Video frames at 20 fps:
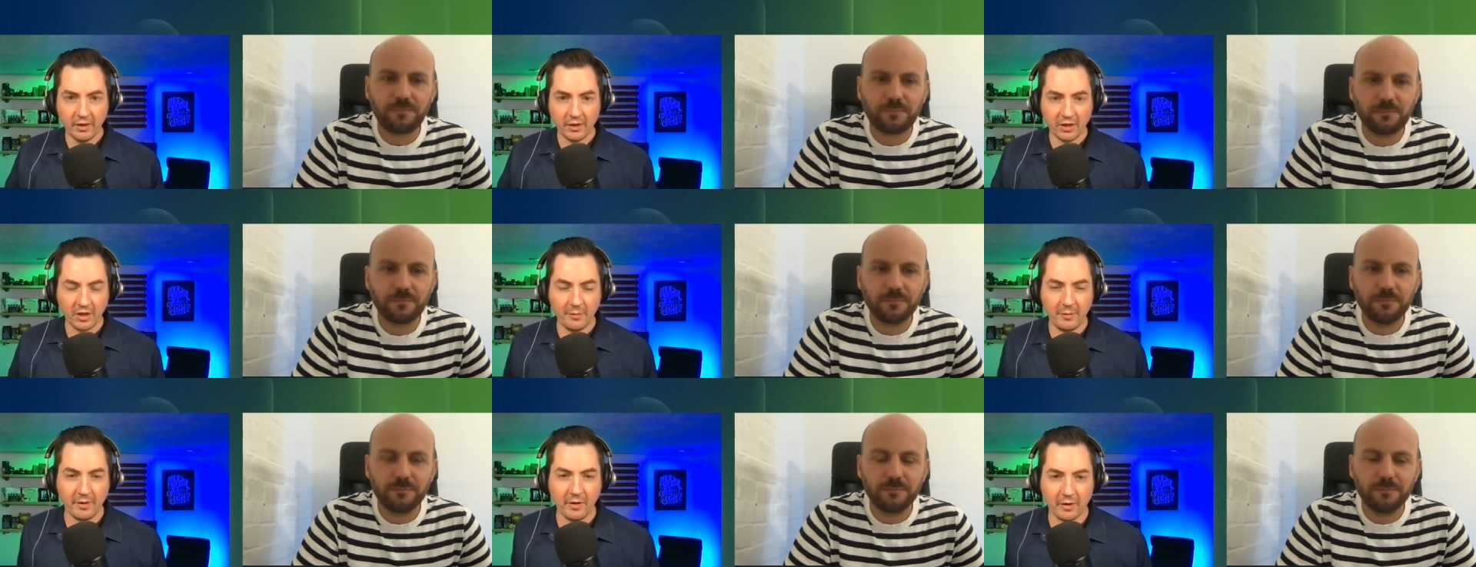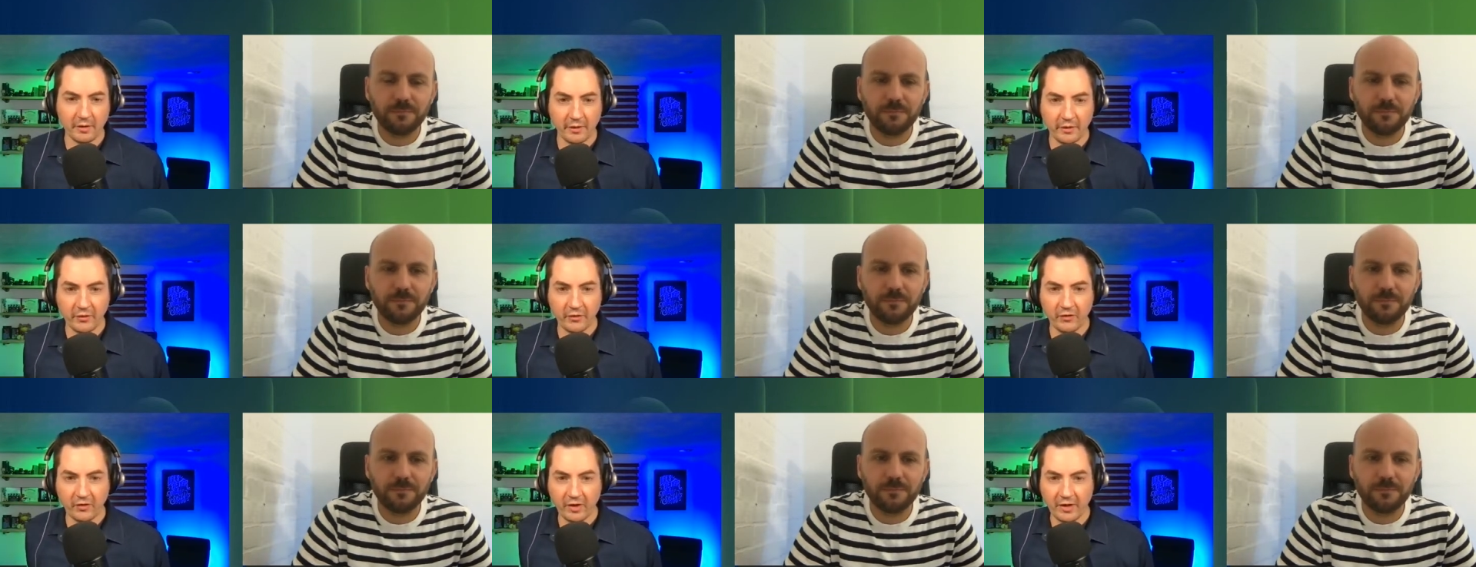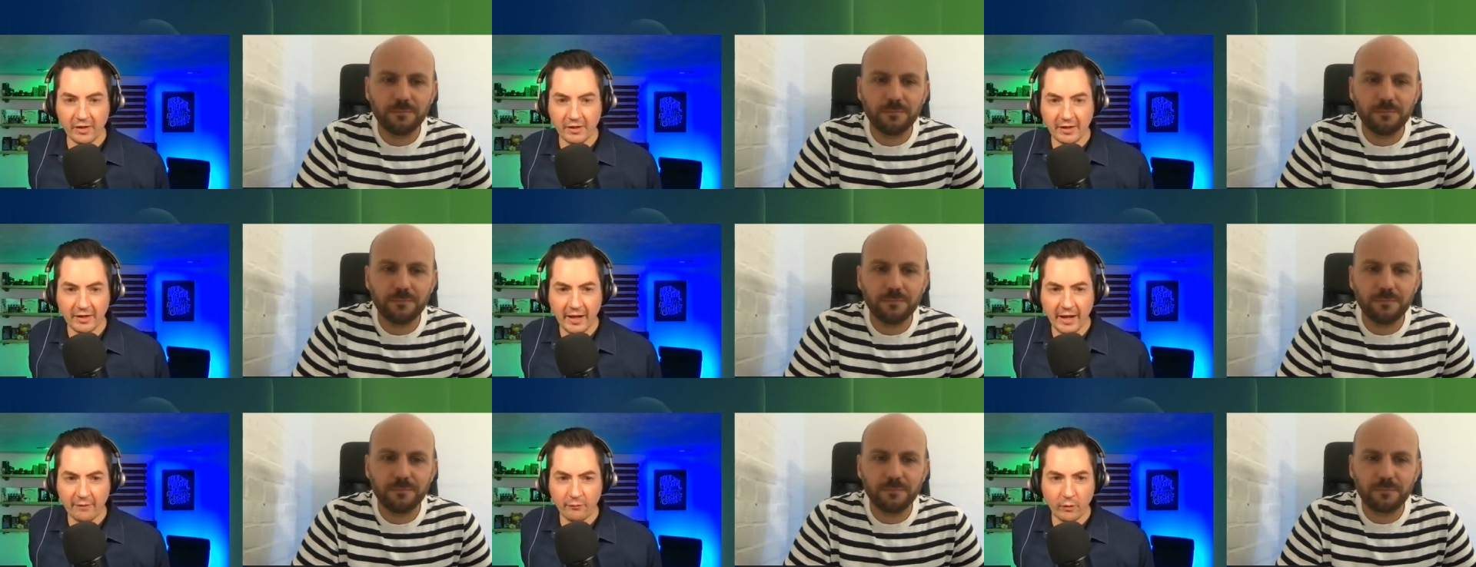Speaker 1: coming onto the scene,
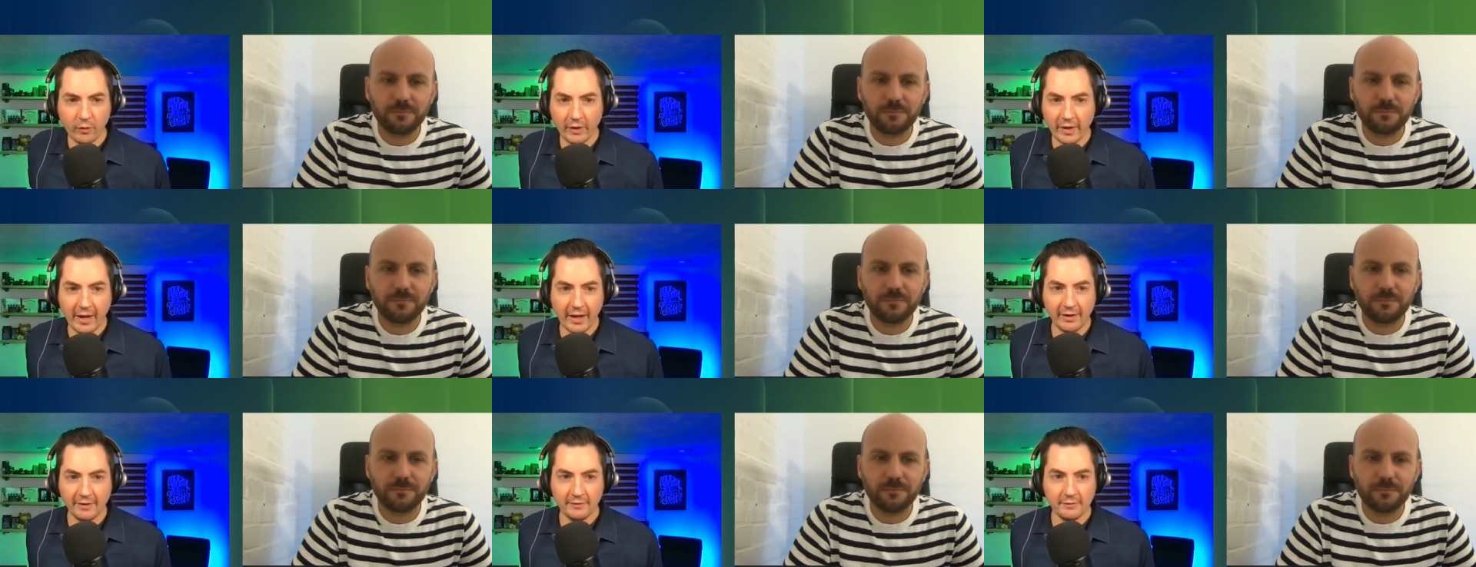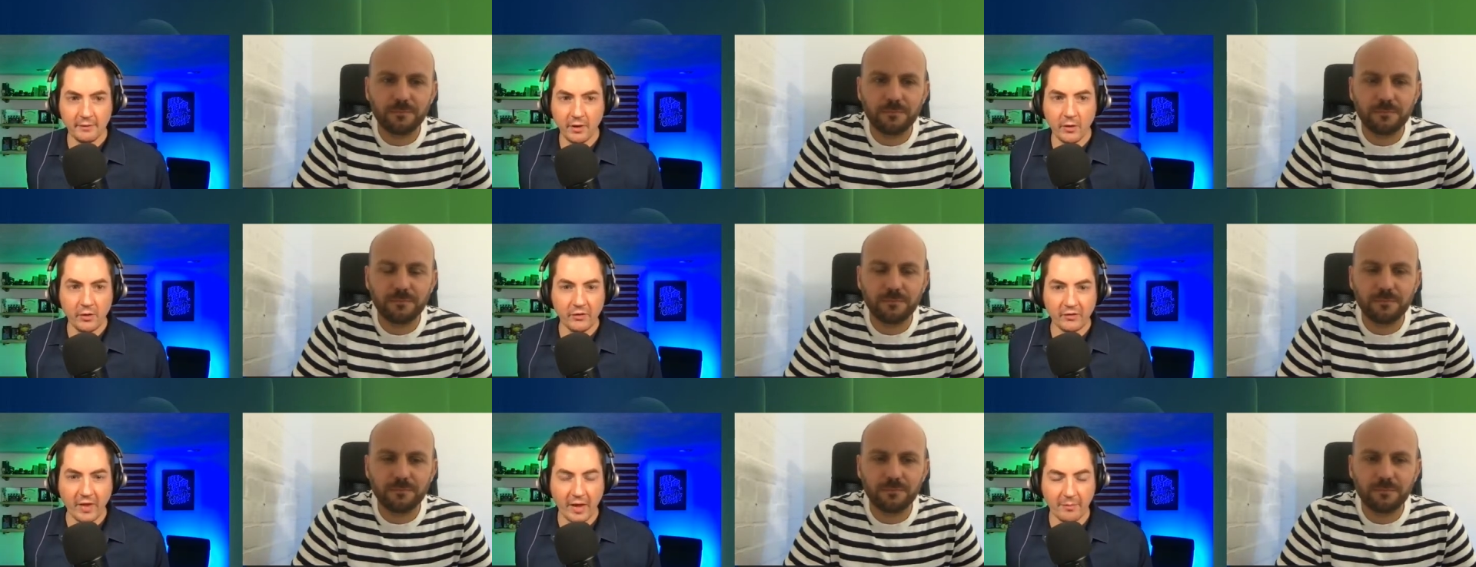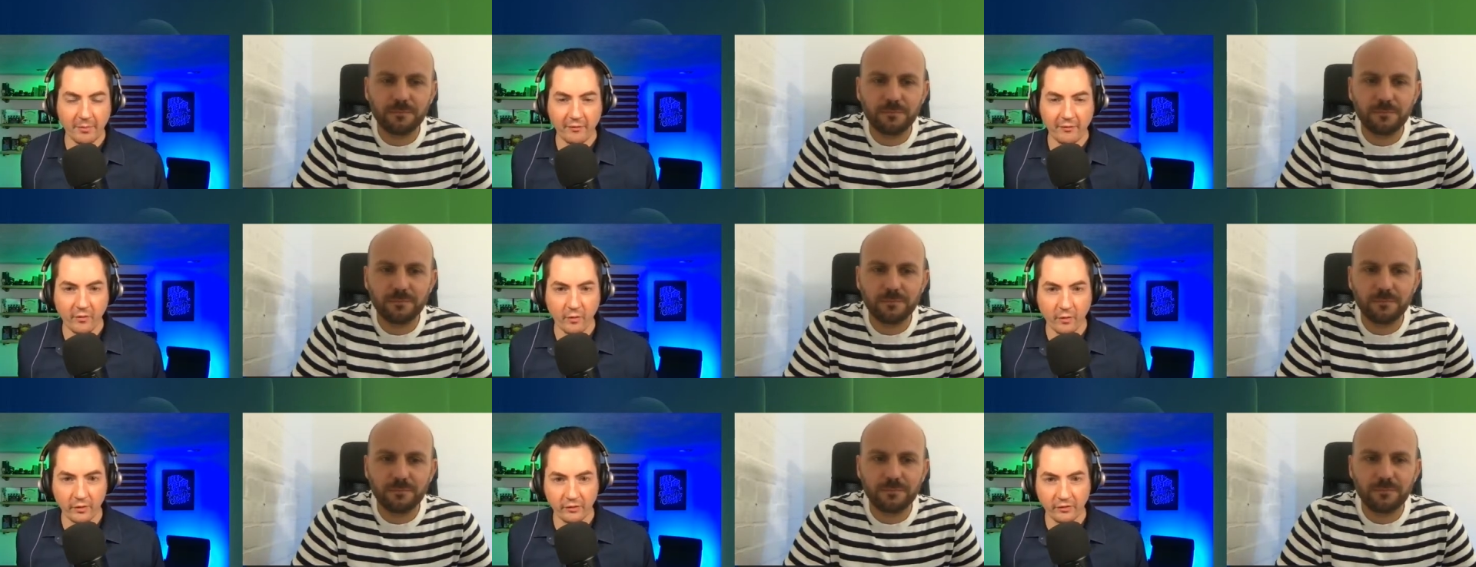and I really hadn't noticed that
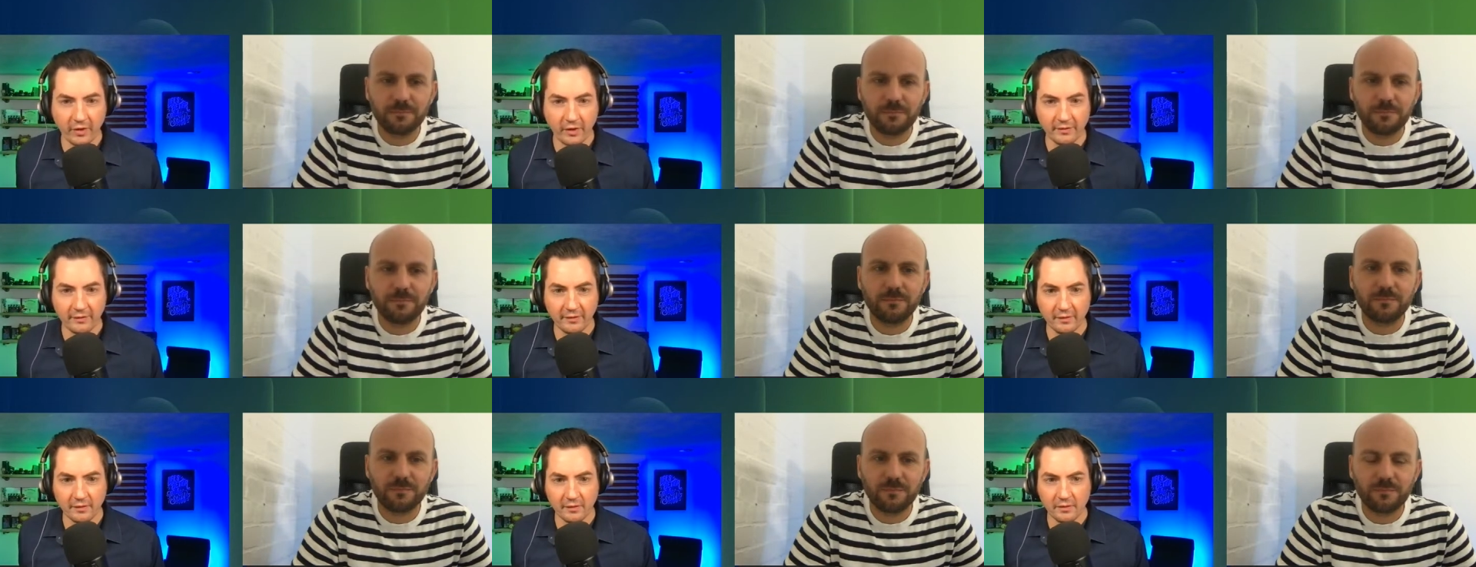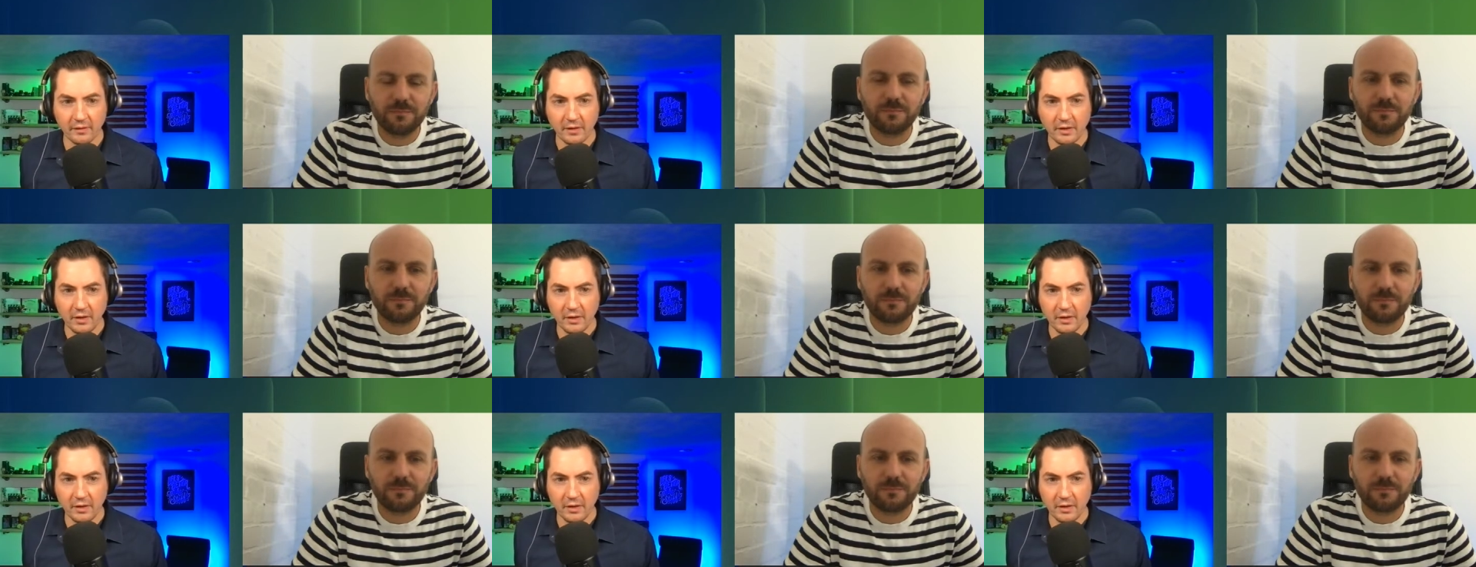before. So it's a